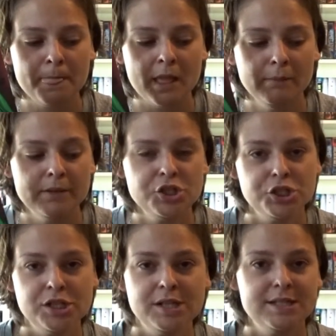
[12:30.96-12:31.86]
But
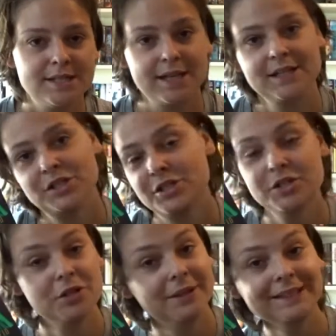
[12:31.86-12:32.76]
she decides to
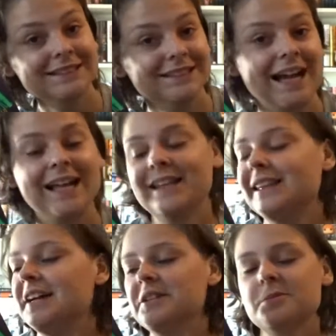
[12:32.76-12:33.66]
do it, and
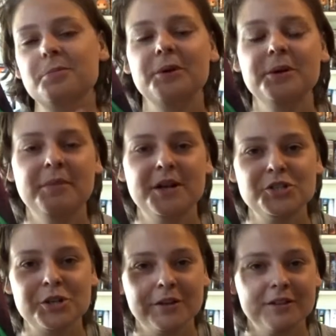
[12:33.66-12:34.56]
that's pretty much
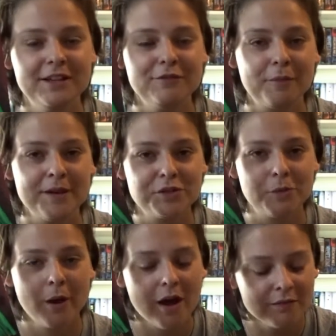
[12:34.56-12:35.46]
all of the information we've
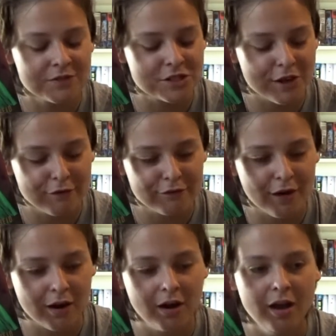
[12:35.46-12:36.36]
gotten so
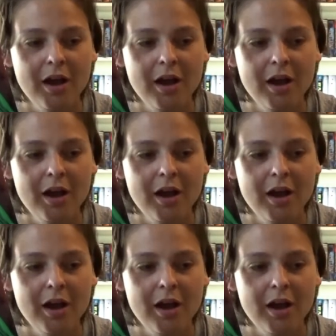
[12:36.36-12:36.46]
far.